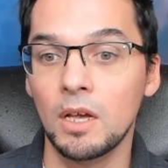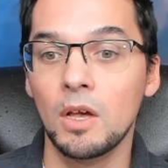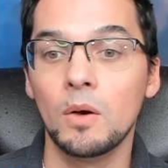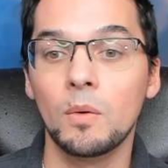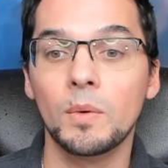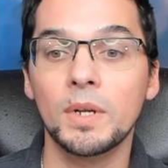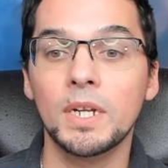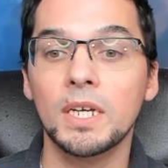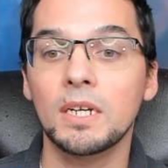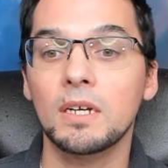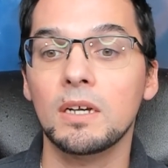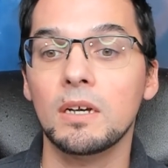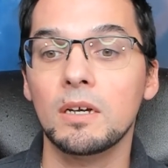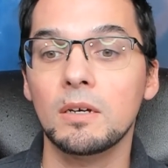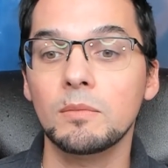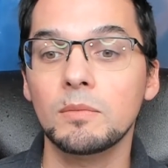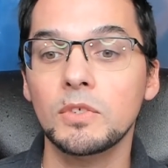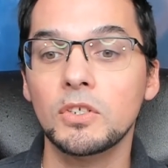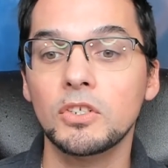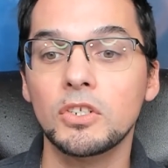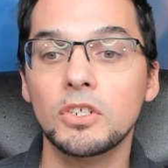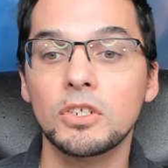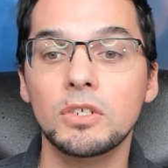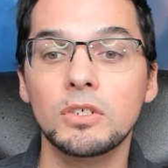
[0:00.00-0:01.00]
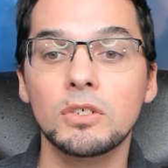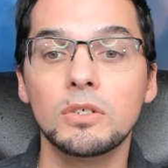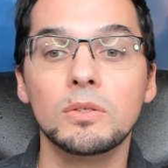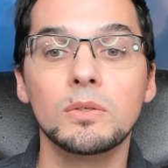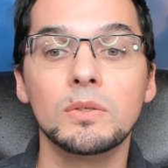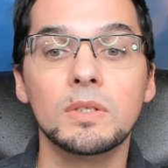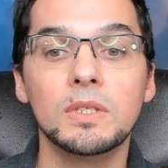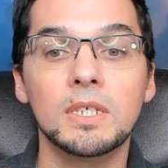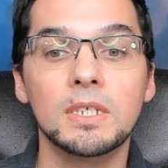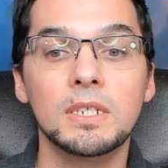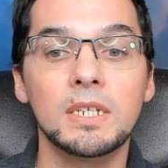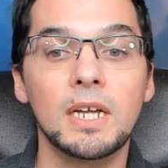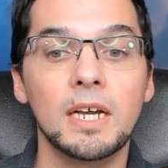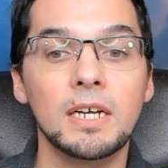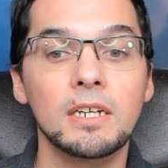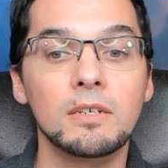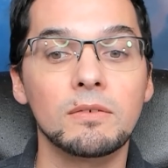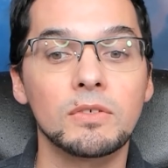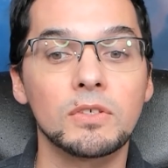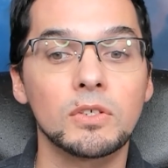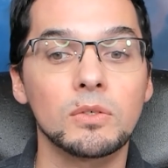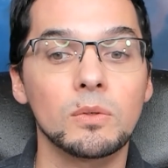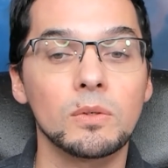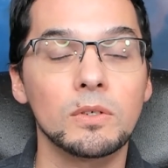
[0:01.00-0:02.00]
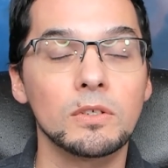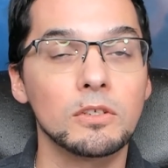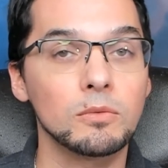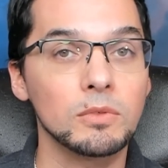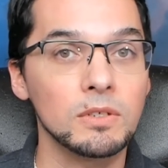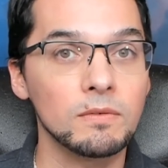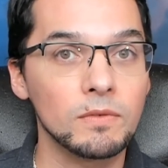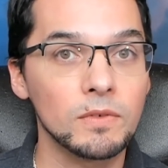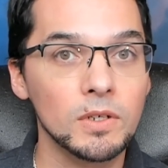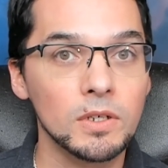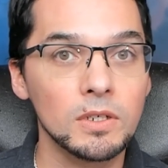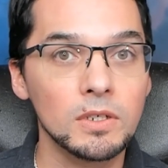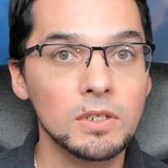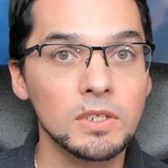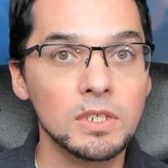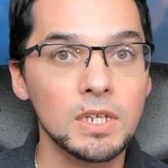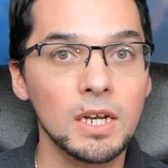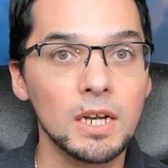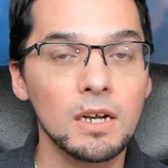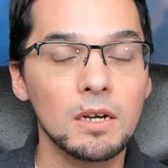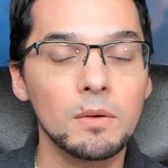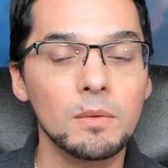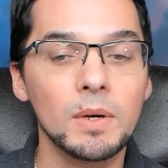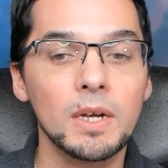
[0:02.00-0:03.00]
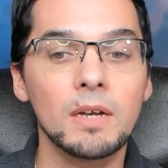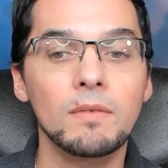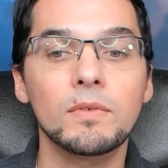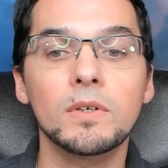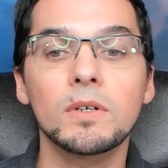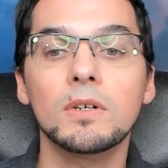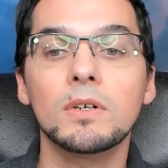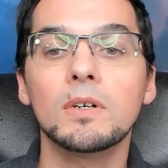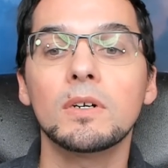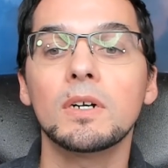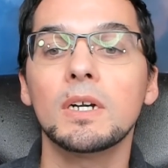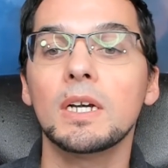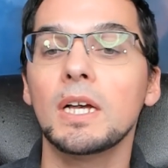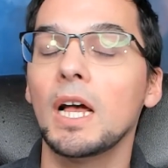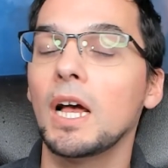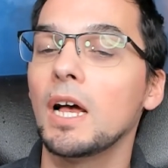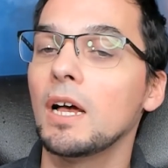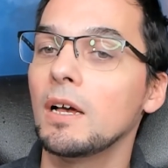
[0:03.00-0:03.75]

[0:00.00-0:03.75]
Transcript: When it comes to the Knight of Swords reversed, however,